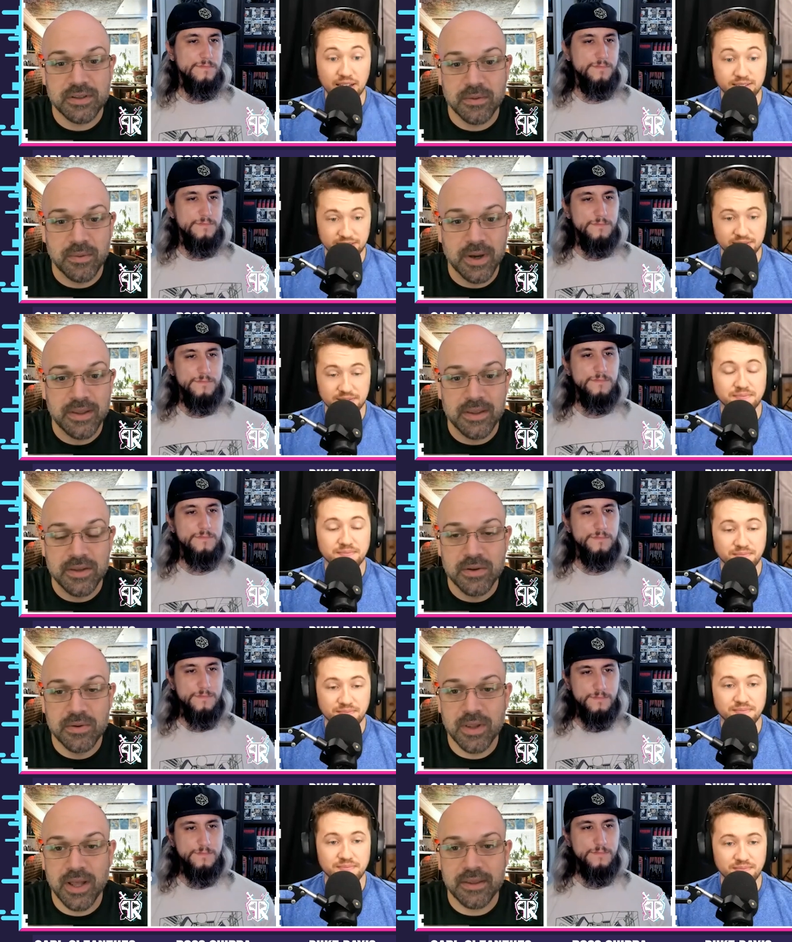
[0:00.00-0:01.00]
Speaker 1: the way that
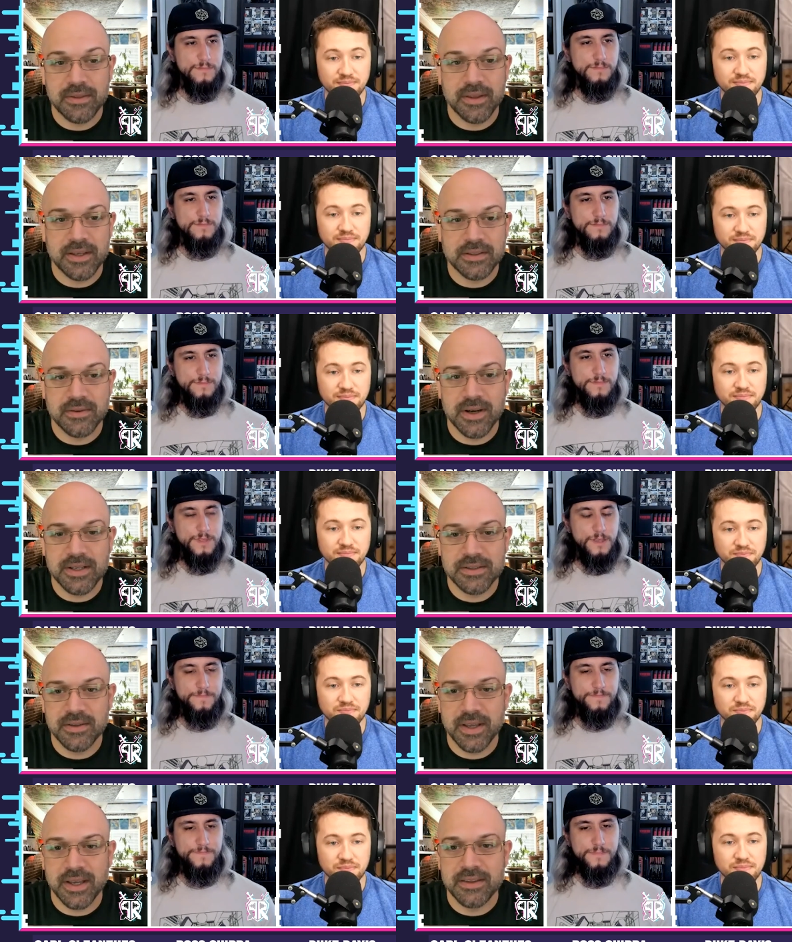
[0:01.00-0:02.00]
you like things, right?
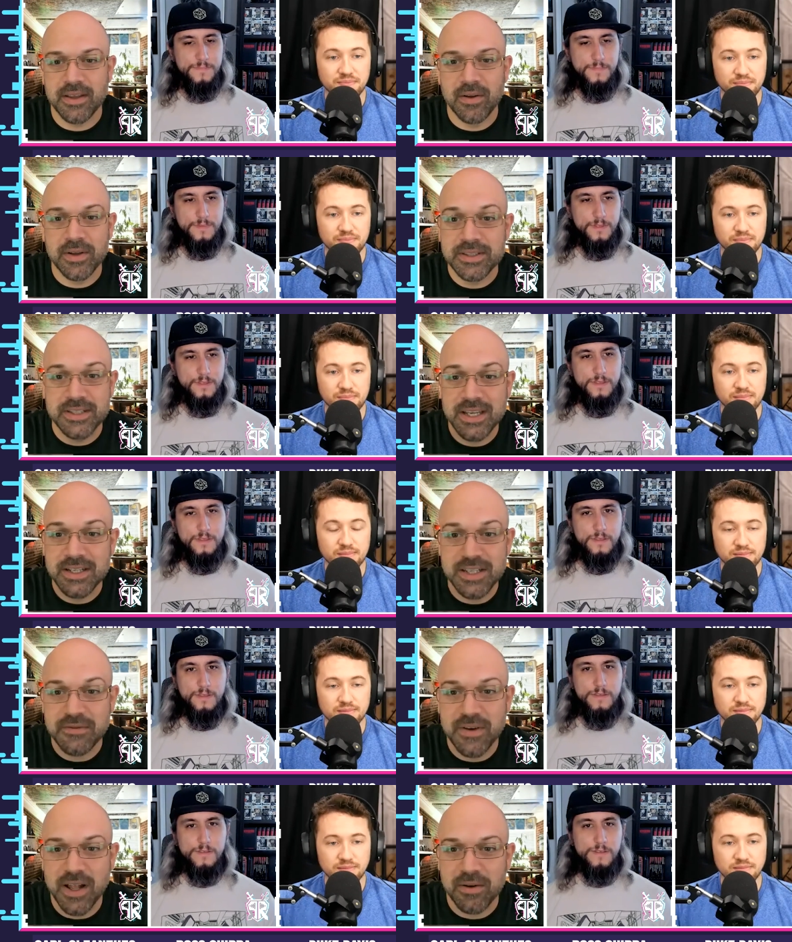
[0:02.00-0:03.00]
So like the only D and D
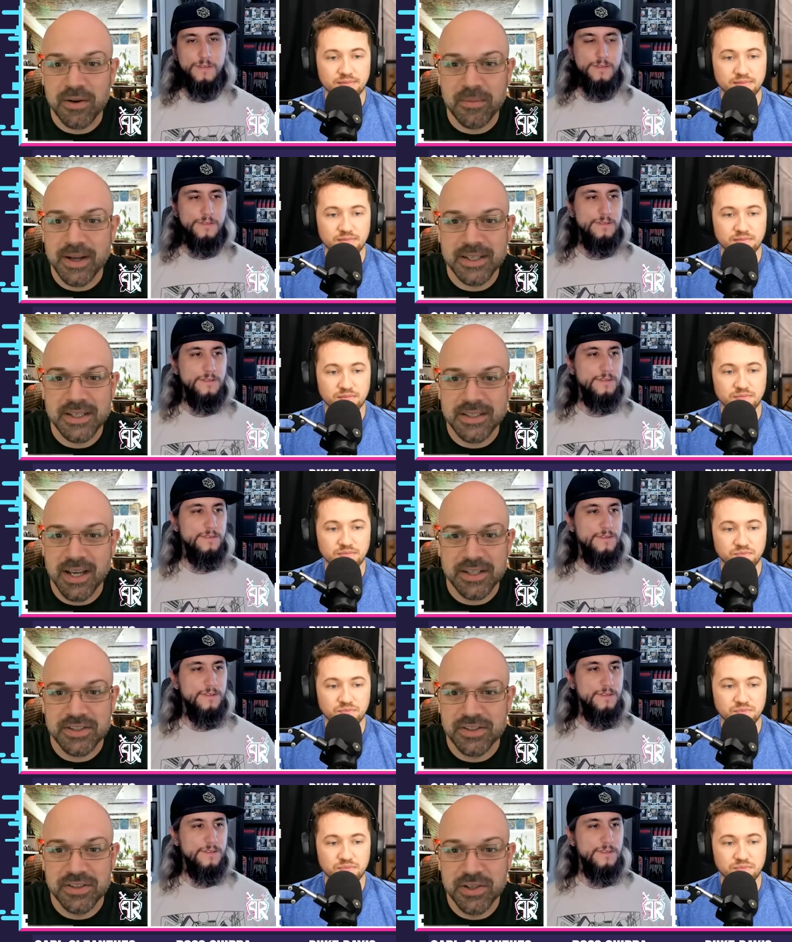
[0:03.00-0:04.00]
follower my TikTok
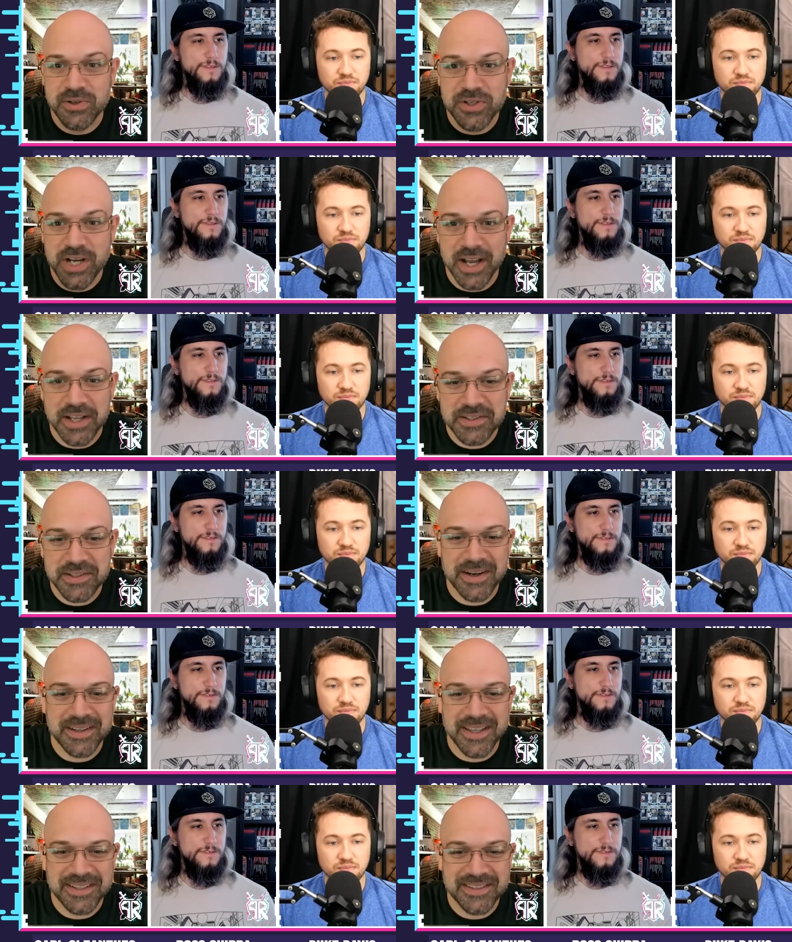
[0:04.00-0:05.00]
is two Johns, right?
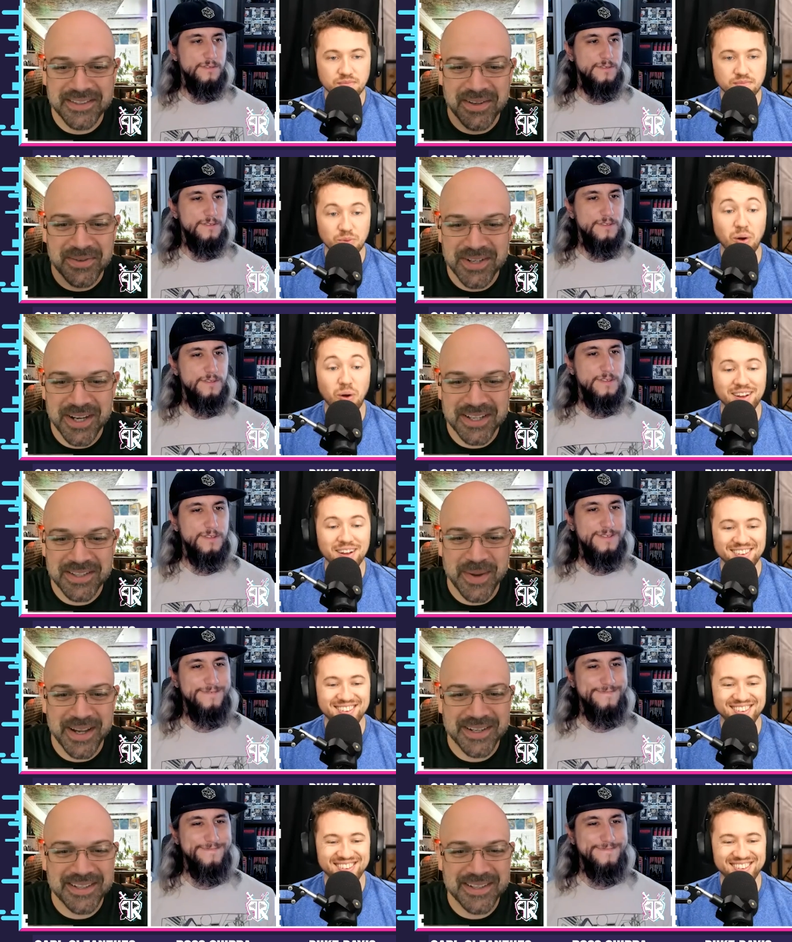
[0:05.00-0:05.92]
Like you know right. John's page.